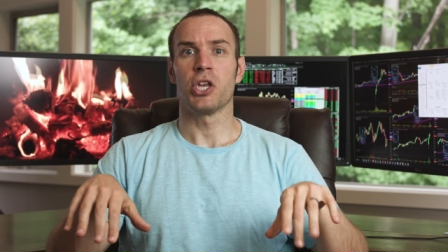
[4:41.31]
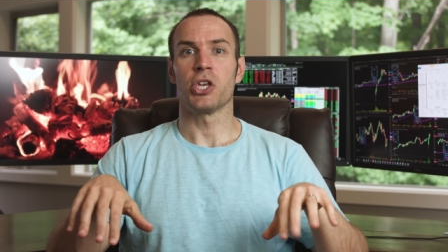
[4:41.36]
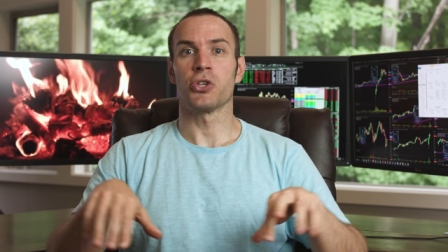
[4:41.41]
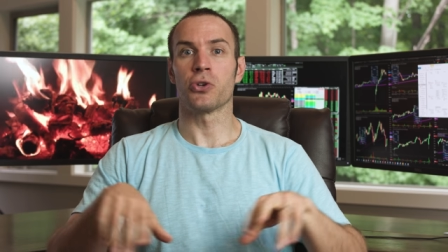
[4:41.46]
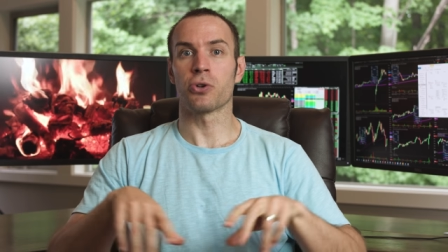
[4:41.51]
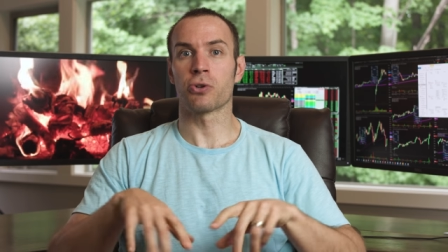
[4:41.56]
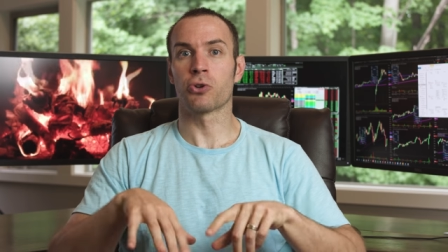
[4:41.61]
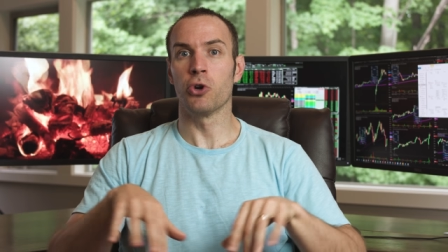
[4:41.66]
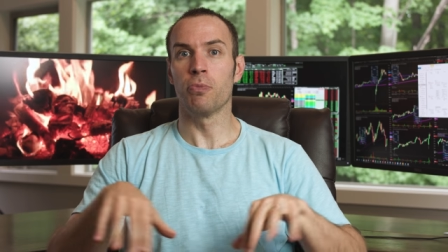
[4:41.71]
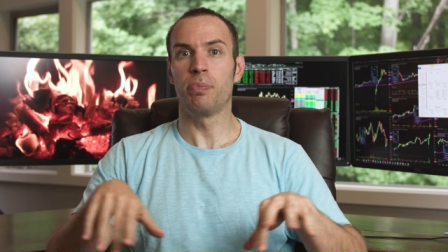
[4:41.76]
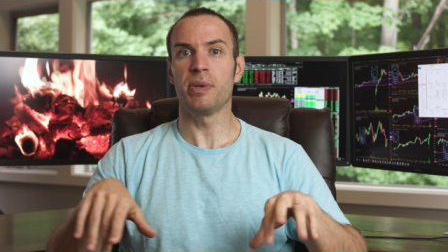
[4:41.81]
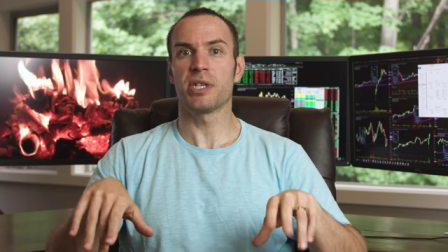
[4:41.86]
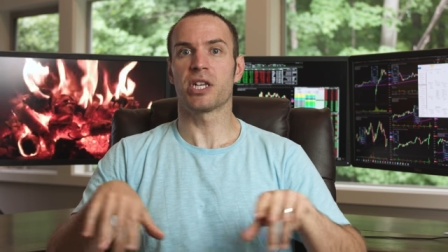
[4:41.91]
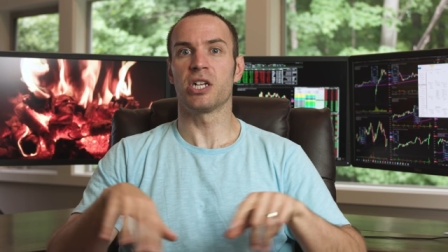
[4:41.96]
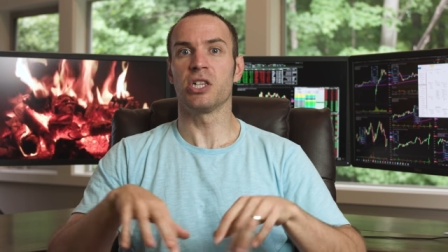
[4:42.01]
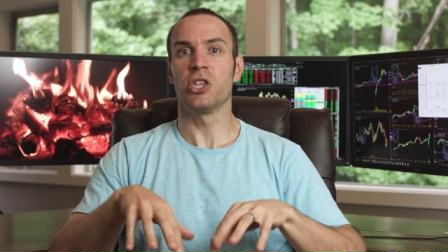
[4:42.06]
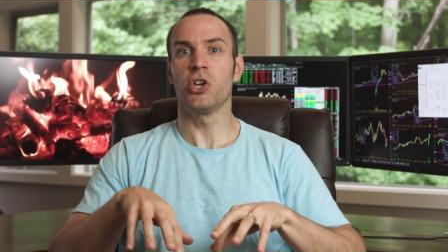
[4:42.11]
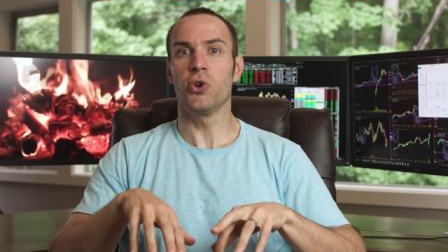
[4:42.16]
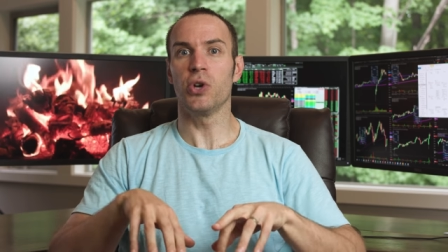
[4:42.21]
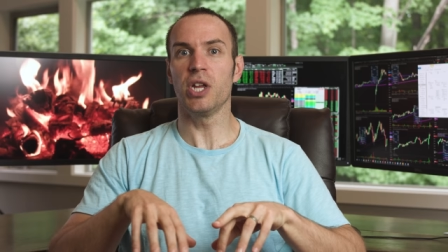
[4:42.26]
Your group is
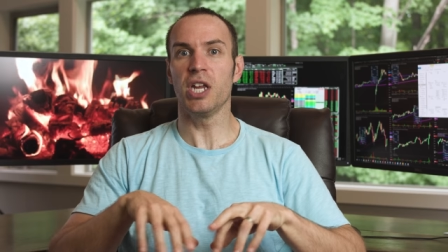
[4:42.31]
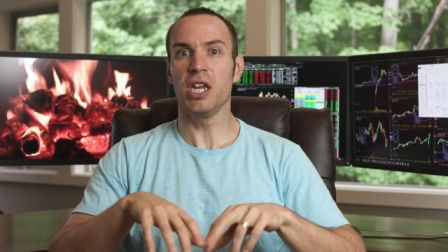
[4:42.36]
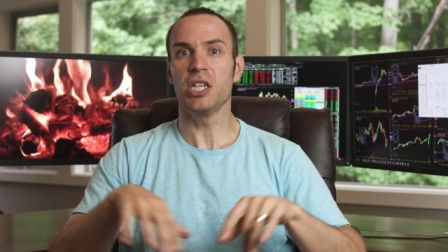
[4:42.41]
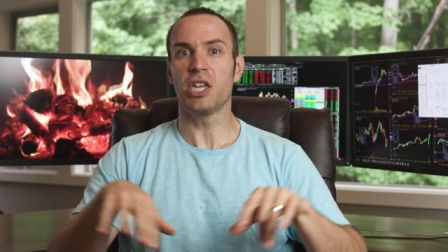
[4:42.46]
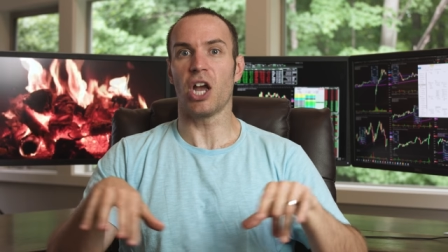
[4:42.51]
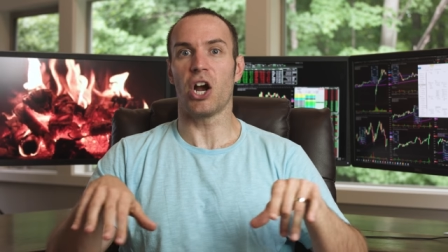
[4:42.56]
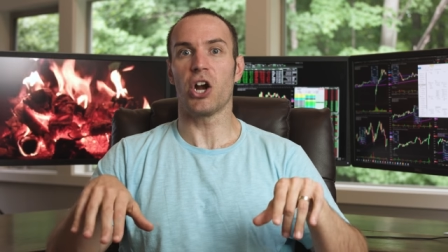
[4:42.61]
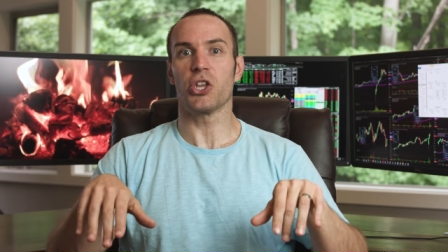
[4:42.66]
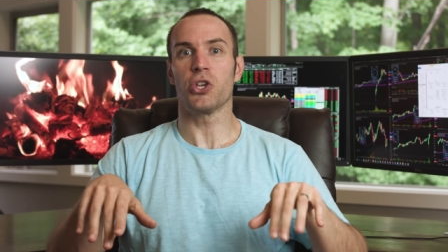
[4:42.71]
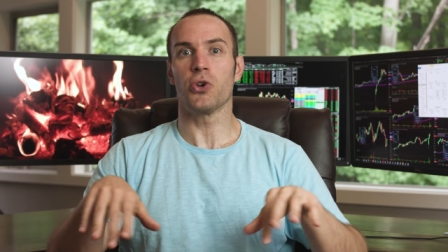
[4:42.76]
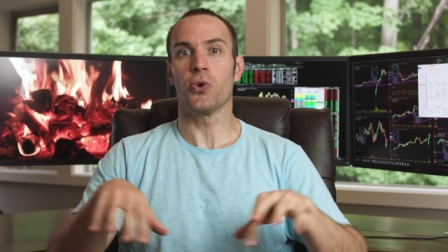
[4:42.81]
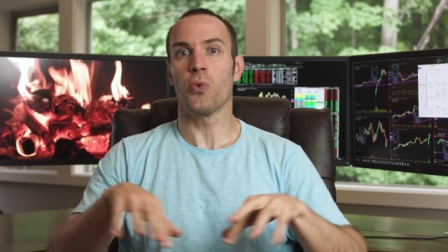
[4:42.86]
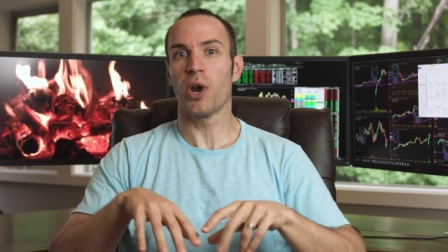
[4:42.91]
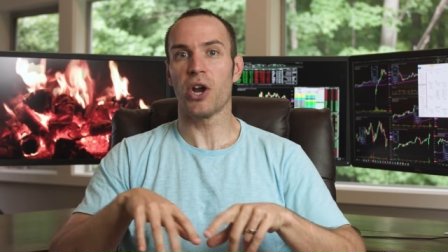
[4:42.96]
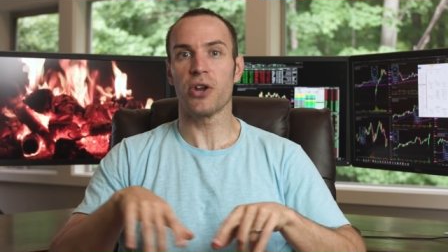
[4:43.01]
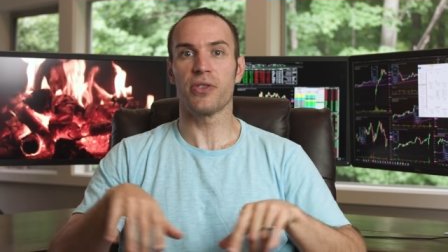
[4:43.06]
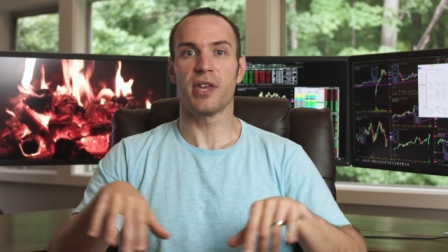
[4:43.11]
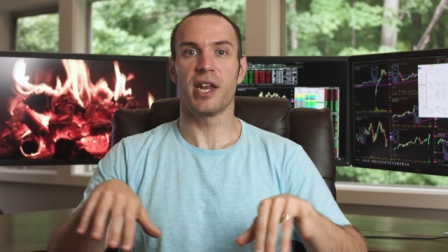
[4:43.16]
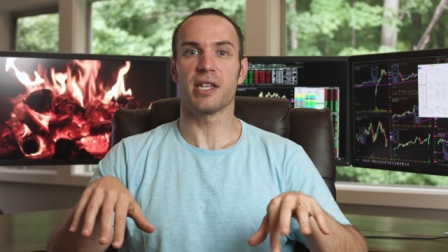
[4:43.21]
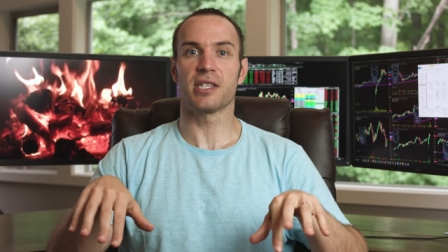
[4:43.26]
colluding. Are you
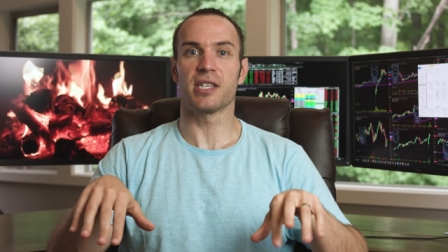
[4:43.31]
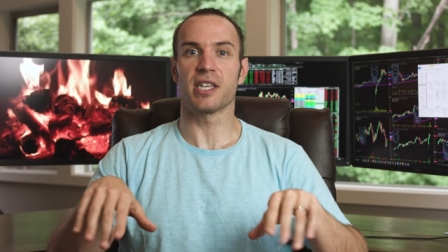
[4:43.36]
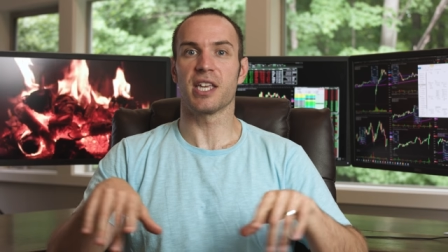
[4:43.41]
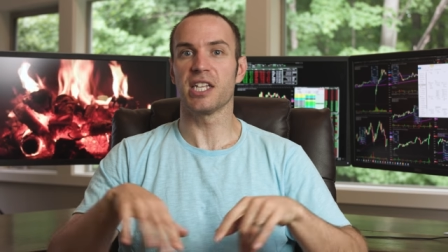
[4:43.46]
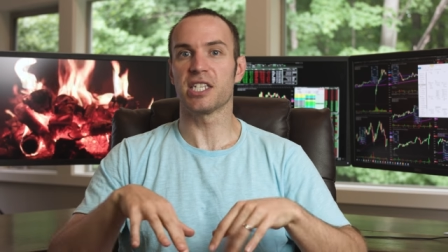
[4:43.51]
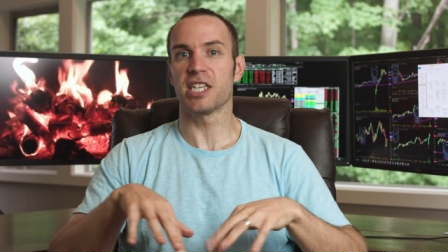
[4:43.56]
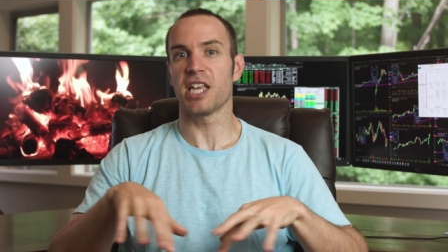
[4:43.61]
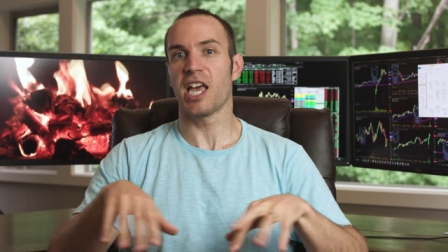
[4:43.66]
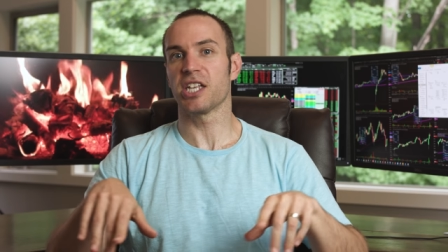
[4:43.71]
aware that it's against